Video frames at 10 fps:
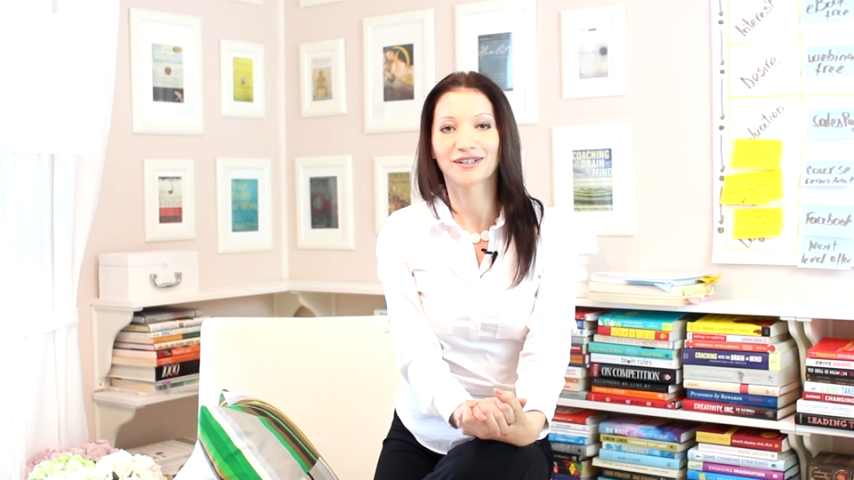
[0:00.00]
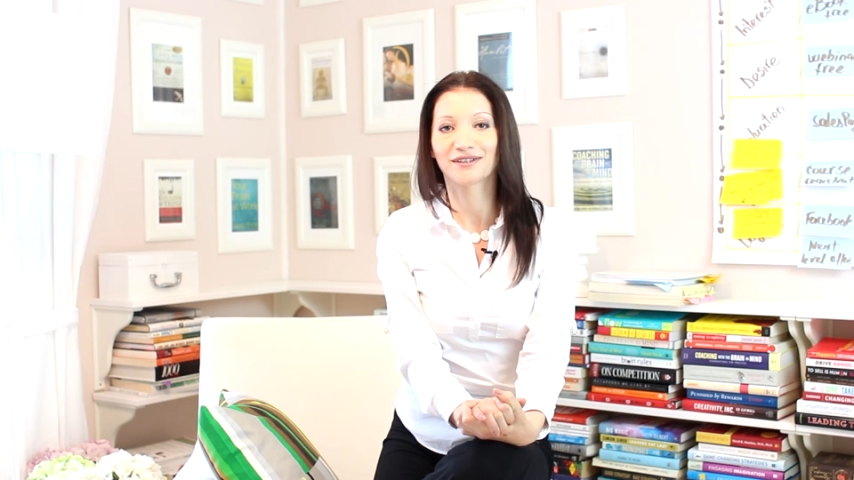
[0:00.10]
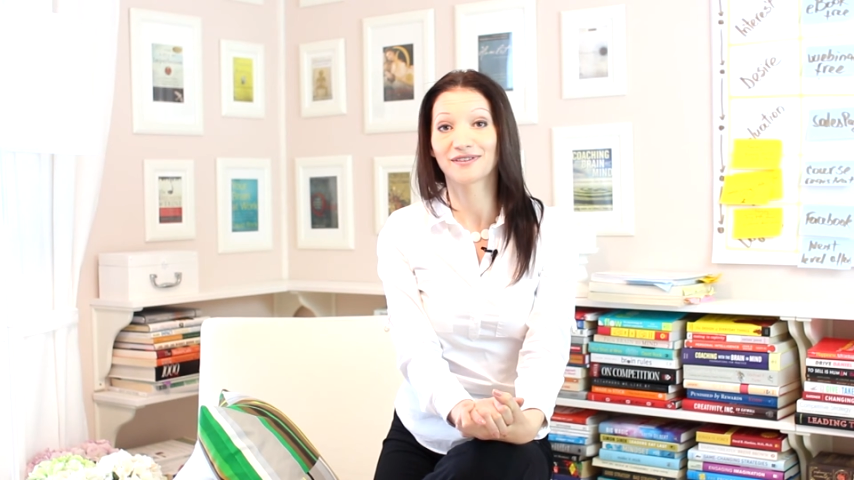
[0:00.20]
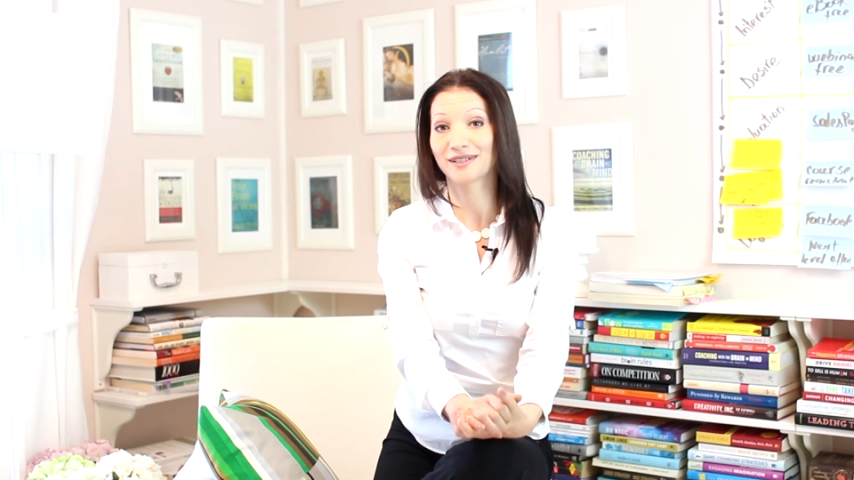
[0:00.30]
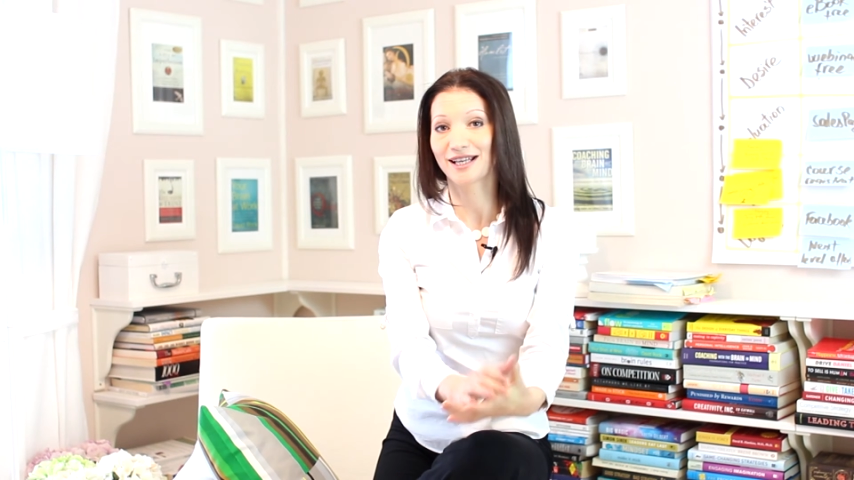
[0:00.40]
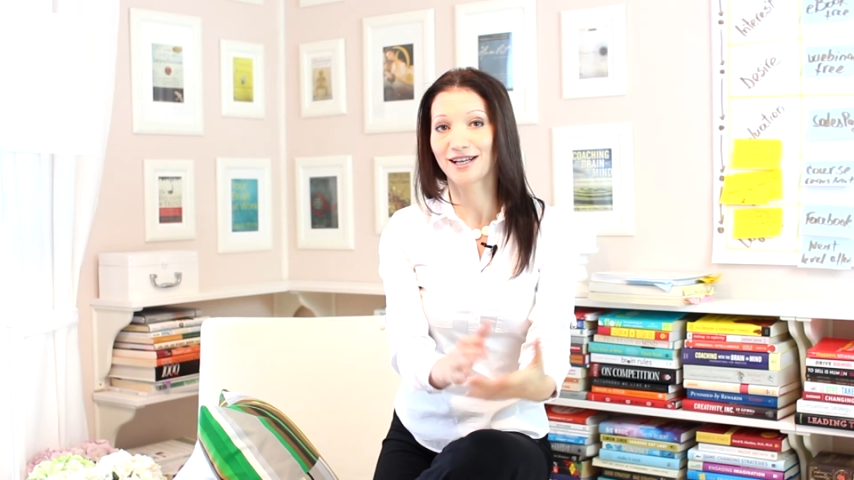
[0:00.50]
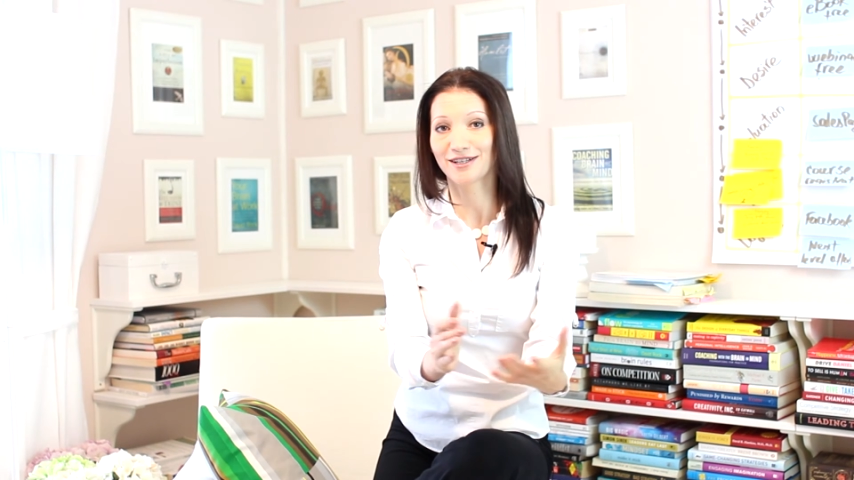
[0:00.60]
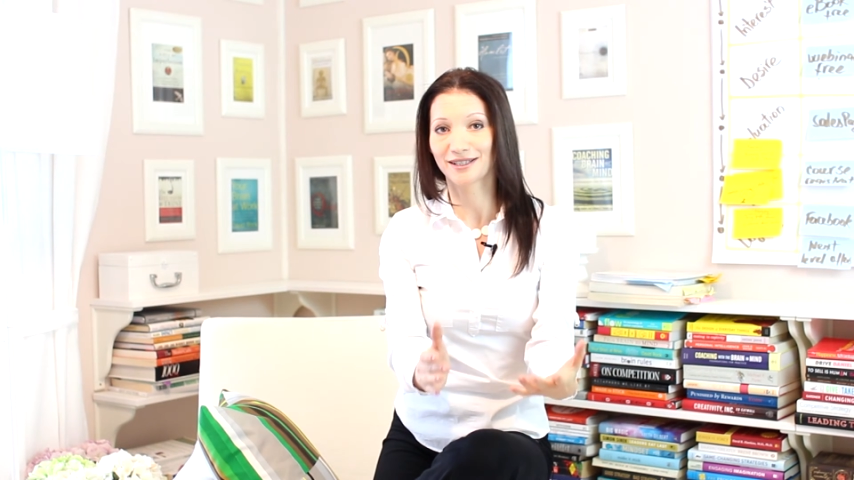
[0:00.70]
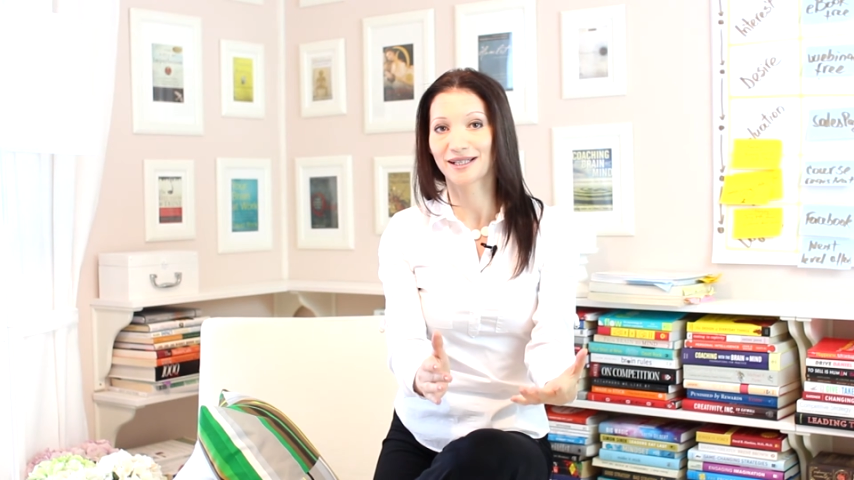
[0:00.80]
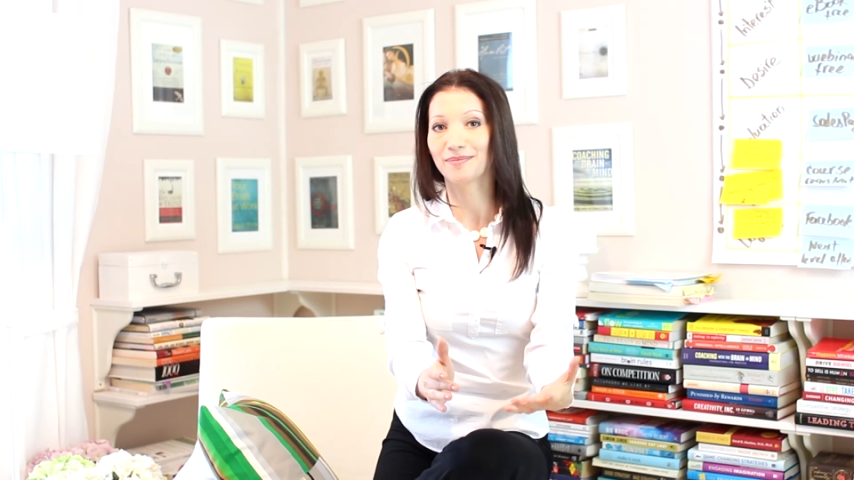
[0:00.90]

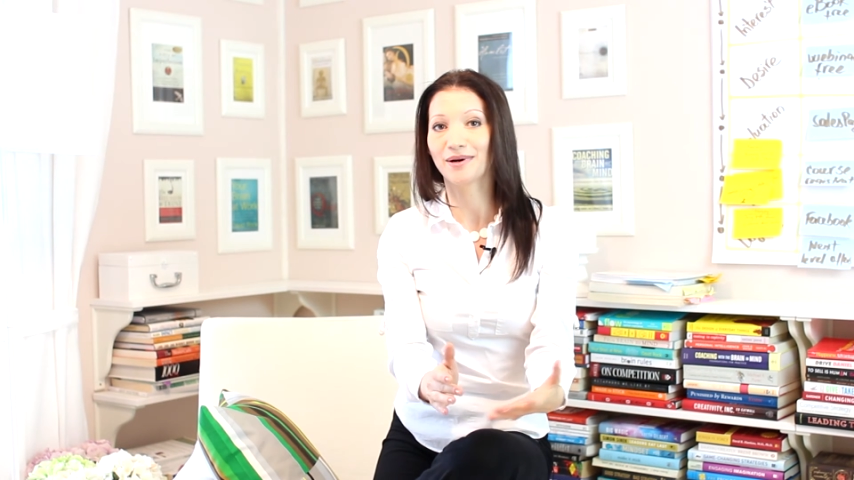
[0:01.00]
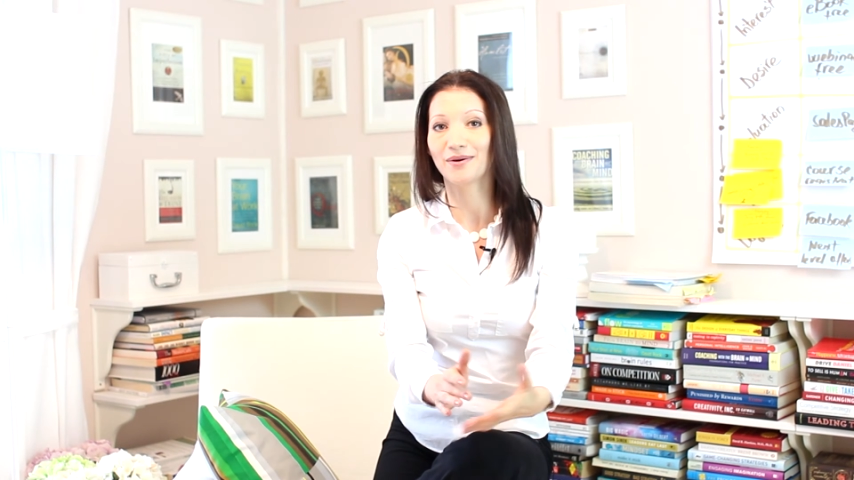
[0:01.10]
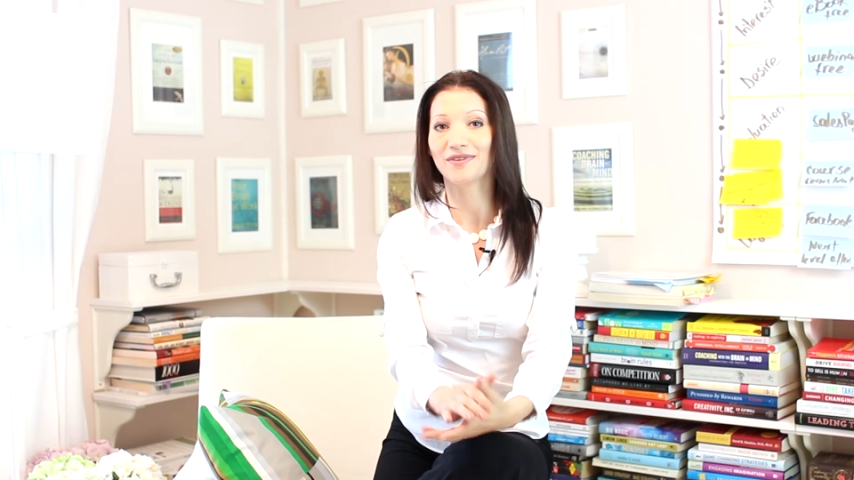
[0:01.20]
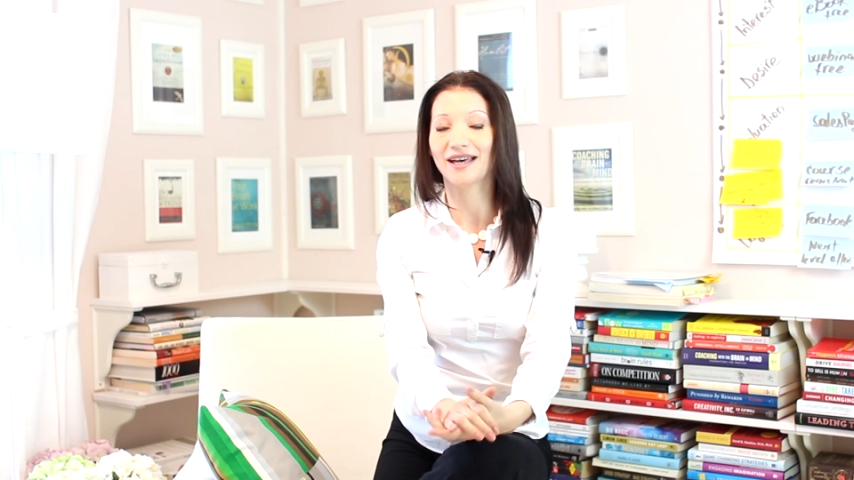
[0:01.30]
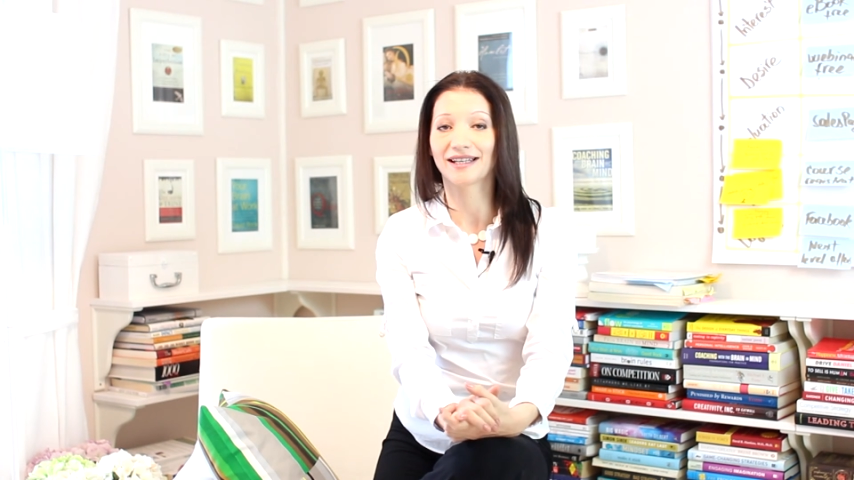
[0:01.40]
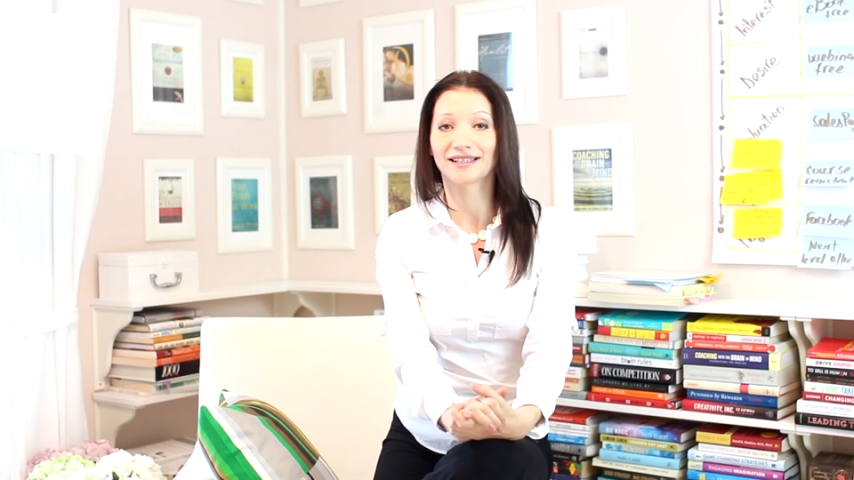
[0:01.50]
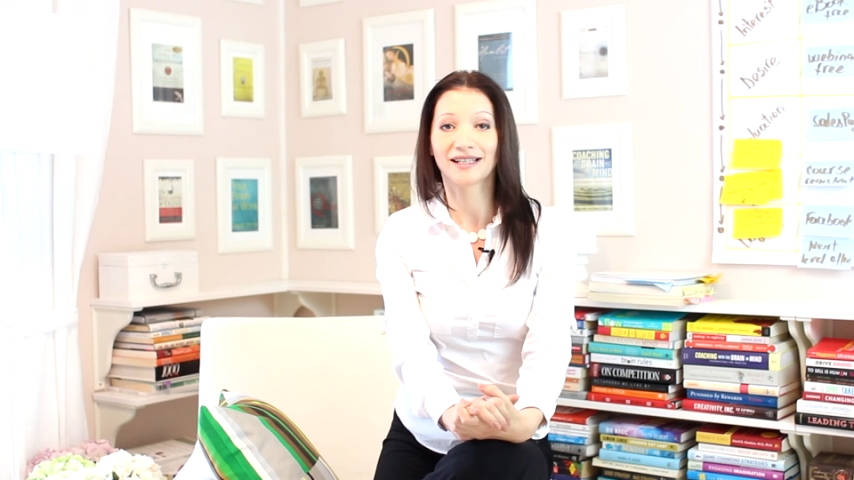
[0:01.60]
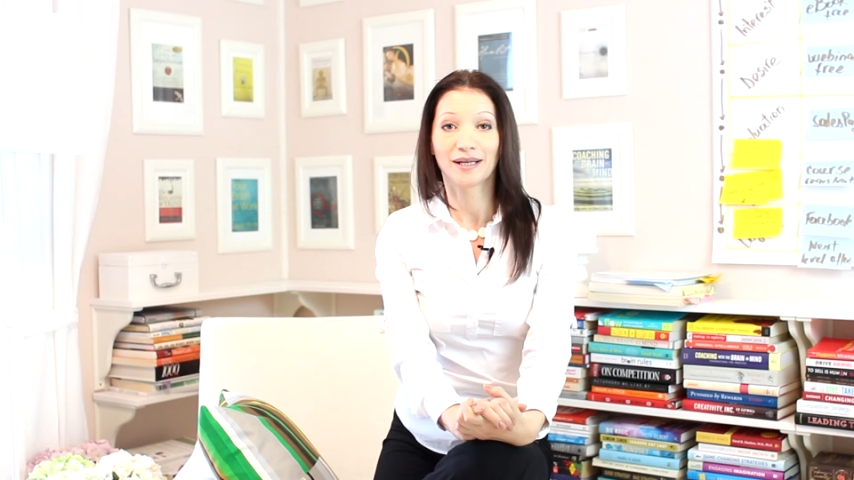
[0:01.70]
conversation about that,